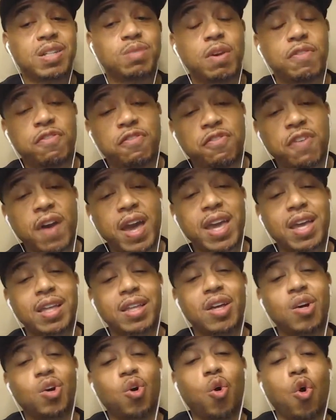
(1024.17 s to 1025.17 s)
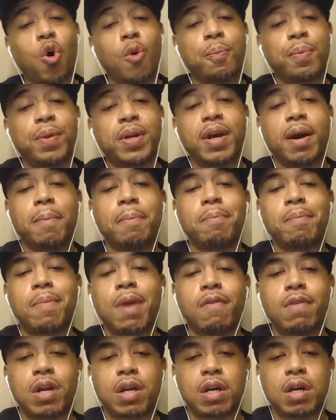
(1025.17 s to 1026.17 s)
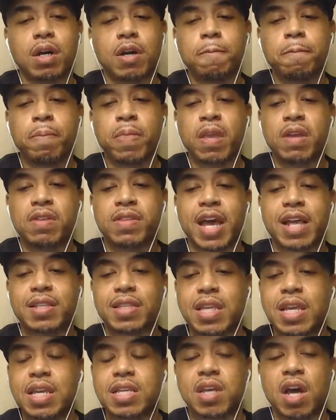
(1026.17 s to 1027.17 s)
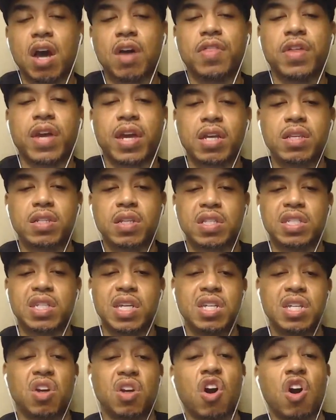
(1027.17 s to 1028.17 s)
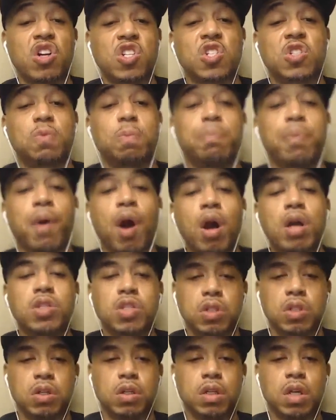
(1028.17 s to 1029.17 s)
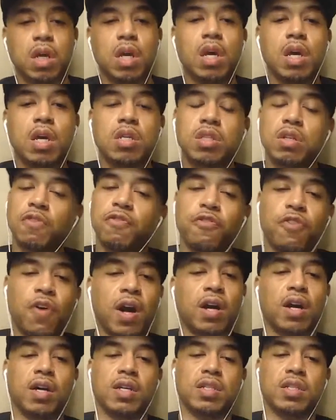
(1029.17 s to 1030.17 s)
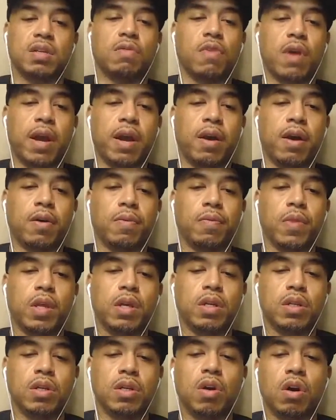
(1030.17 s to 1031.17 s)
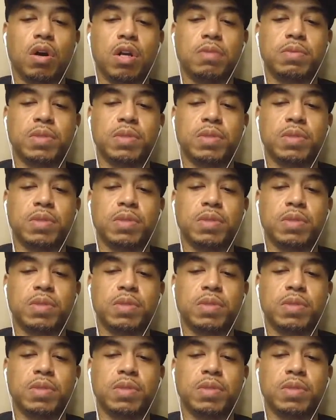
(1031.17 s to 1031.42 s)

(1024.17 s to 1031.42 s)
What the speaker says: we're fighting corporate America that these other entities are sponsored to fuck us around. You know what I'm